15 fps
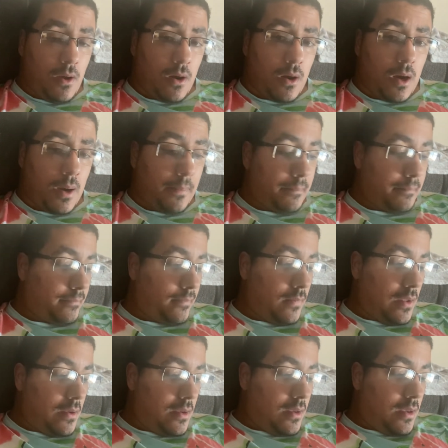
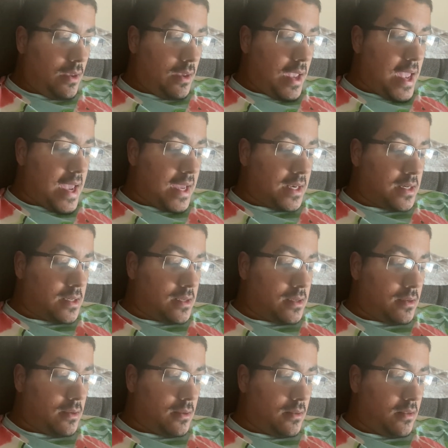And
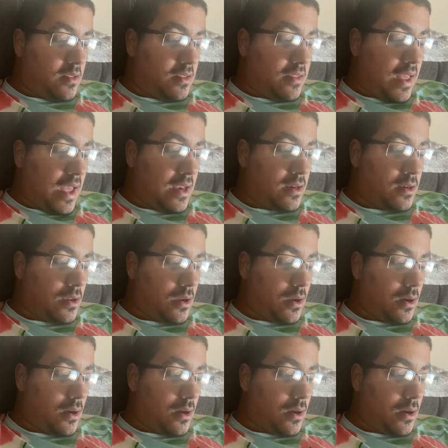then